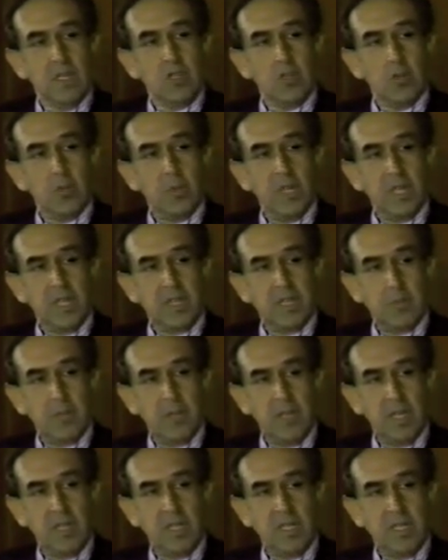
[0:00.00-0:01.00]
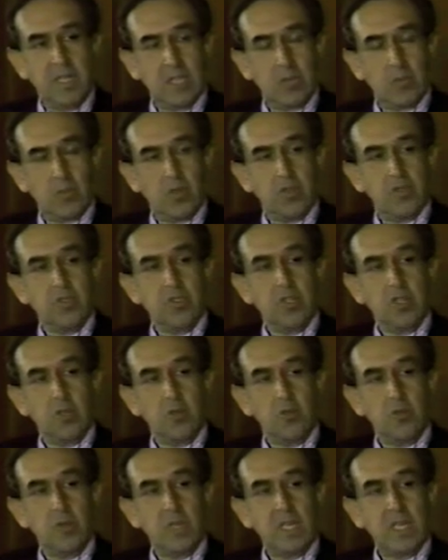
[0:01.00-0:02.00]
you built a building that was
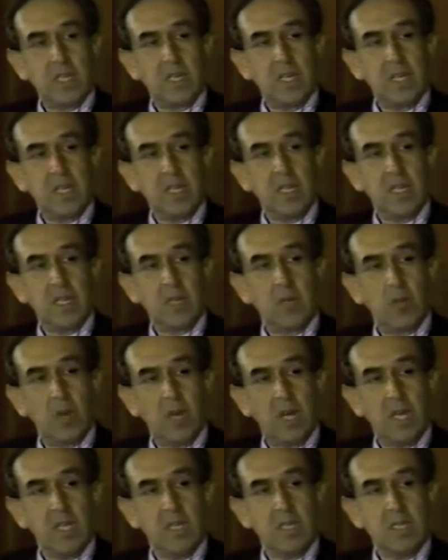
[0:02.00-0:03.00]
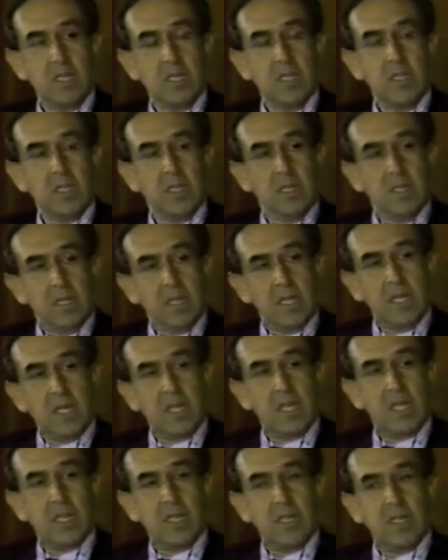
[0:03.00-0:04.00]
new and clean and white
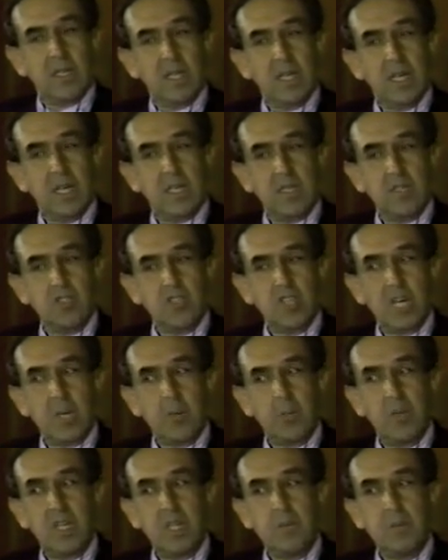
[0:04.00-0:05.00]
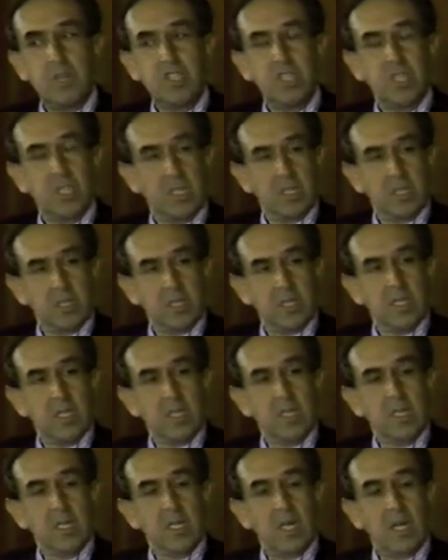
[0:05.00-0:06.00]
and sharply machined,
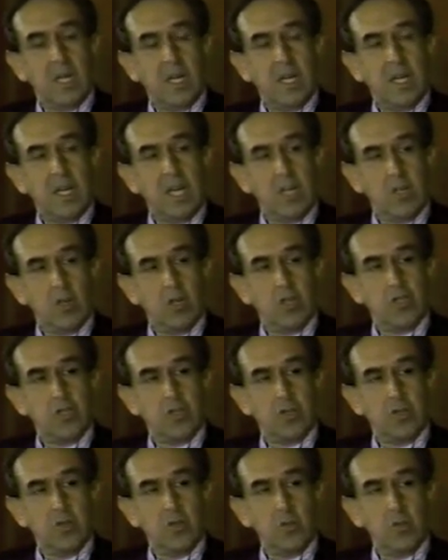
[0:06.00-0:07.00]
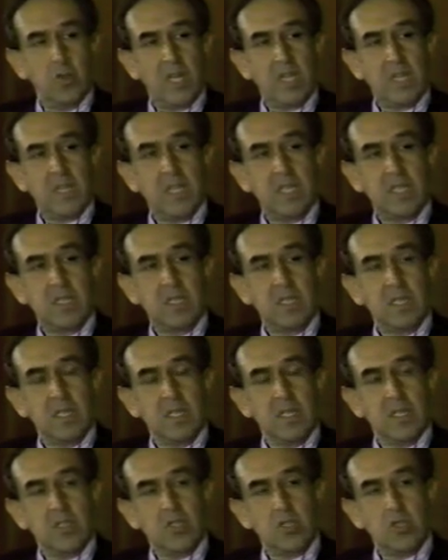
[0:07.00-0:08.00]
and also one that
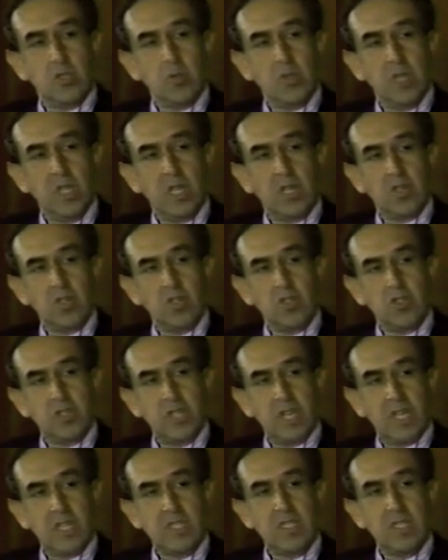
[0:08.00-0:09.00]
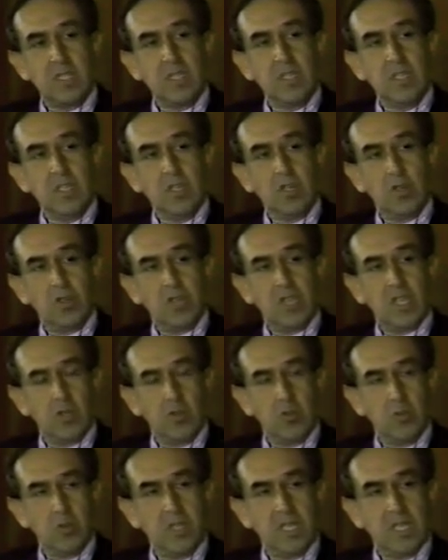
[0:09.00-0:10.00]
stood in contrast of the
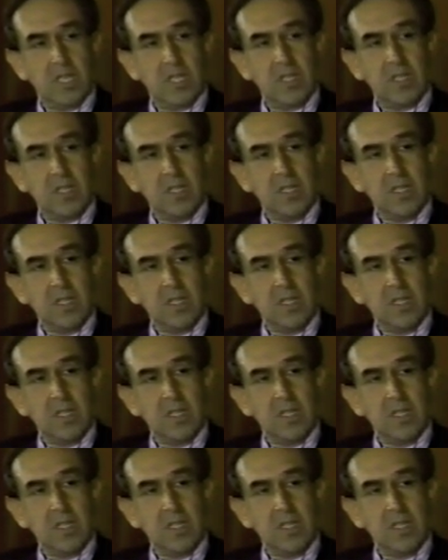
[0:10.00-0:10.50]
older